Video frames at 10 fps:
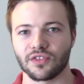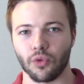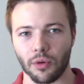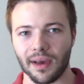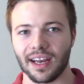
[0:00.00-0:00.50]

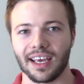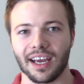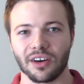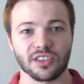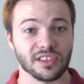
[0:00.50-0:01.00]
formatting
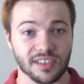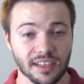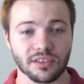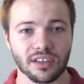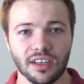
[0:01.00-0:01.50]
errors,
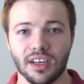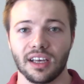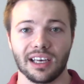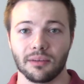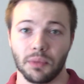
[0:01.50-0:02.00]
etc.,
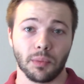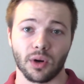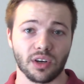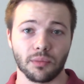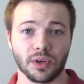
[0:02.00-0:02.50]
people are
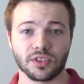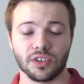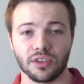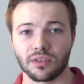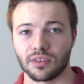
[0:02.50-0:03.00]
going to butcher
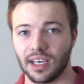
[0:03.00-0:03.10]
you.